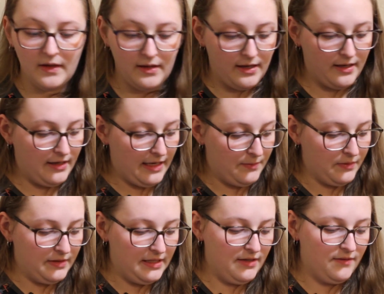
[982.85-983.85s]
I
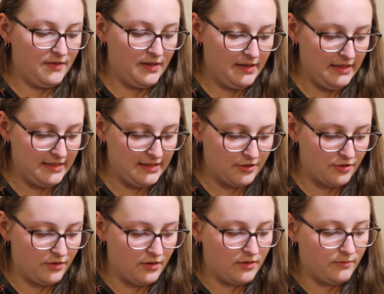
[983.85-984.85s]
believe the stitch
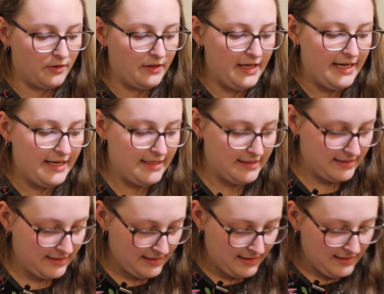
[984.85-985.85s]
along will
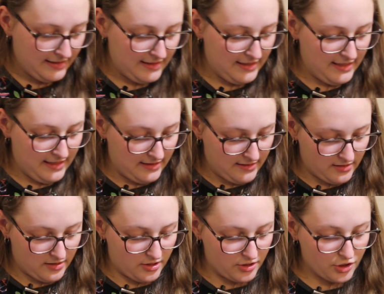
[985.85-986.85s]
end in
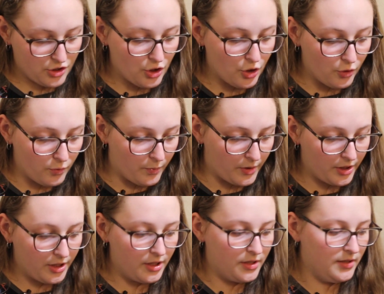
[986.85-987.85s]

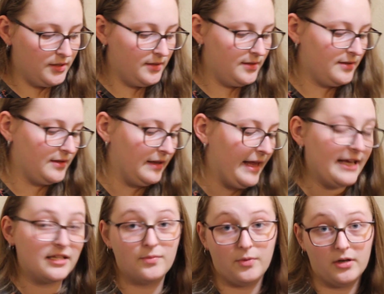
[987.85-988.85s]
October. The
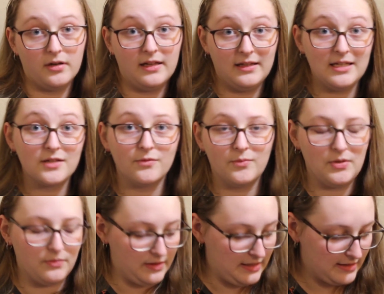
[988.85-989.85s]
last part at least will
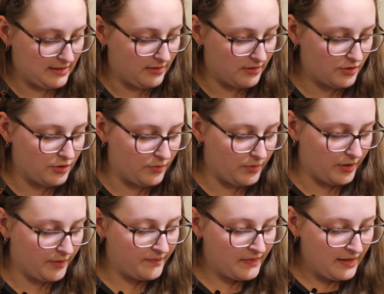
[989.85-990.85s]
be released in
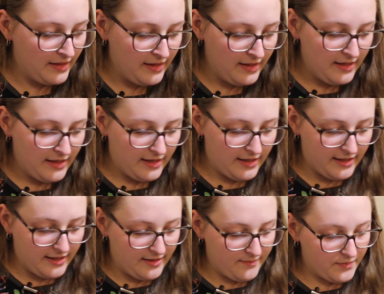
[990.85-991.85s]
October.
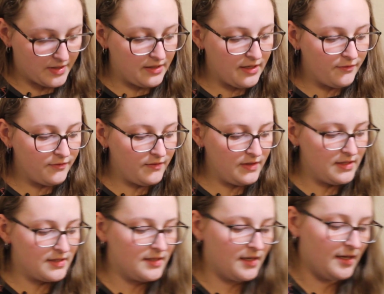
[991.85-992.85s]
But enough of it
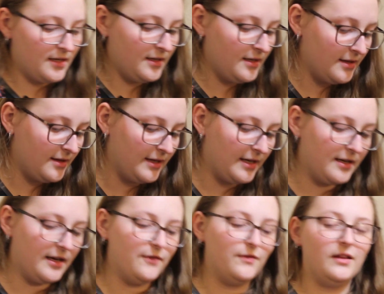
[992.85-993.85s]
is done
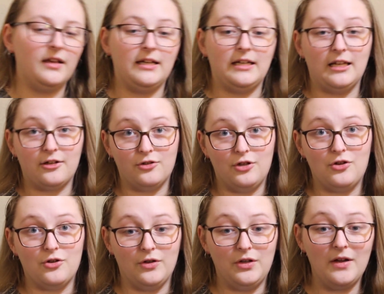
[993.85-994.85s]
that I feel like I can actually
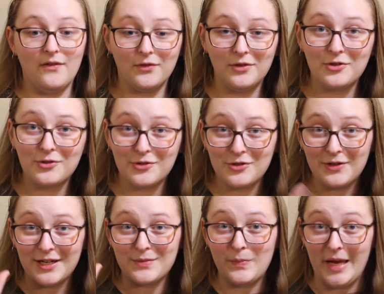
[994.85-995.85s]
show you. I've only showed you
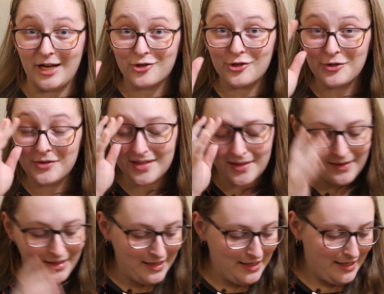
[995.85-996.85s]
guys pictures,
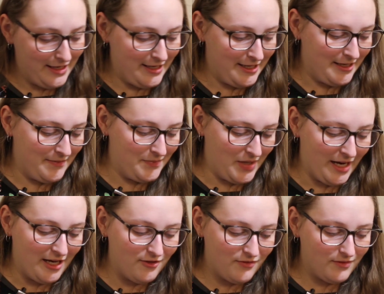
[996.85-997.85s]
but
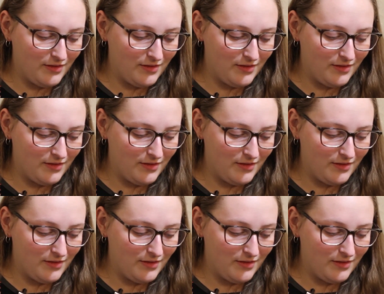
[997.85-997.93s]
I